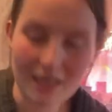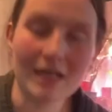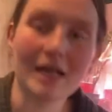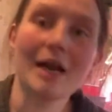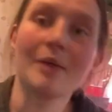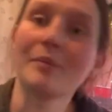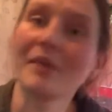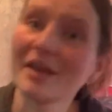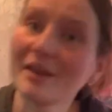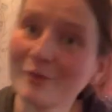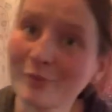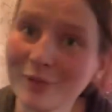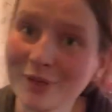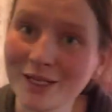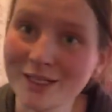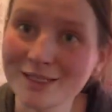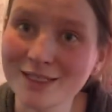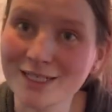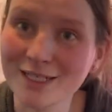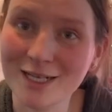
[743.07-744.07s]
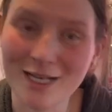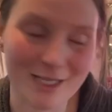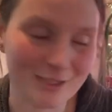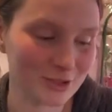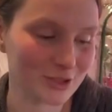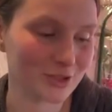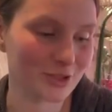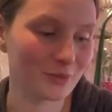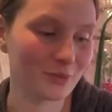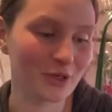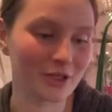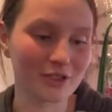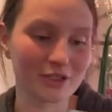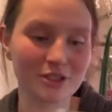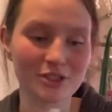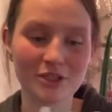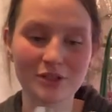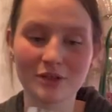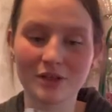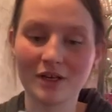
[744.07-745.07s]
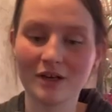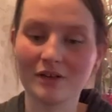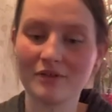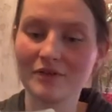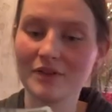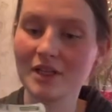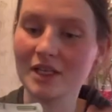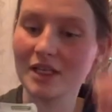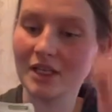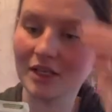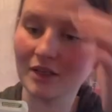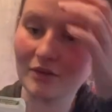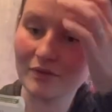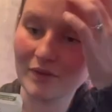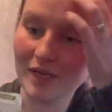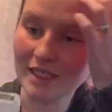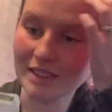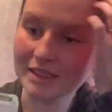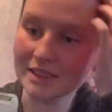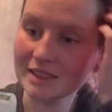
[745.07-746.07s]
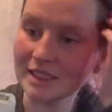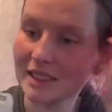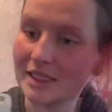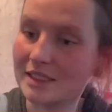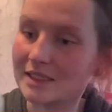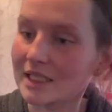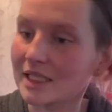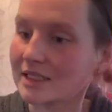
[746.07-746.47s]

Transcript: I may have planted an extra 1 or 2 of the red seeds.